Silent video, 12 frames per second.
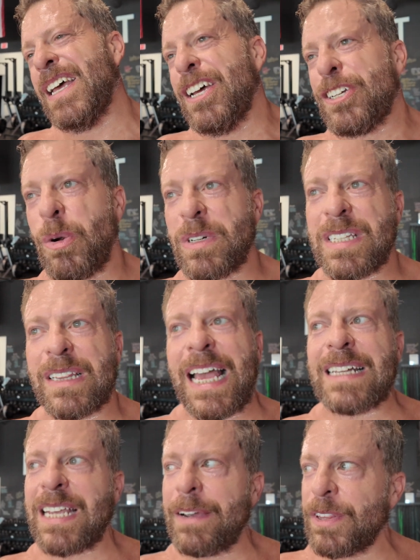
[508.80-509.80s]
towards the
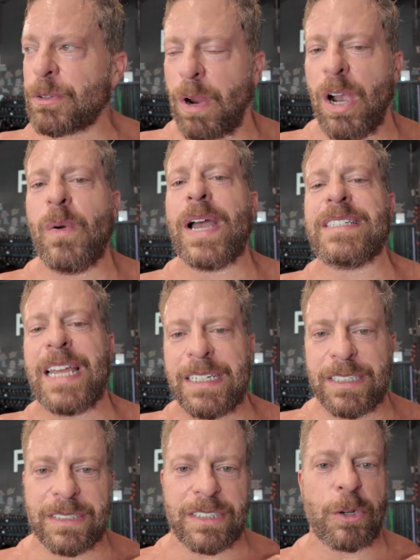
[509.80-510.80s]
last half of the row, I
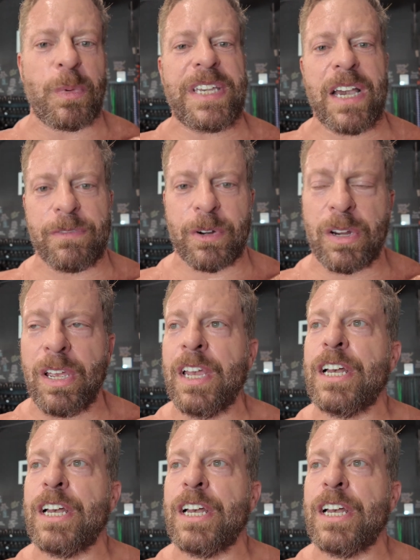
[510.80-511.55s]
tended to recover.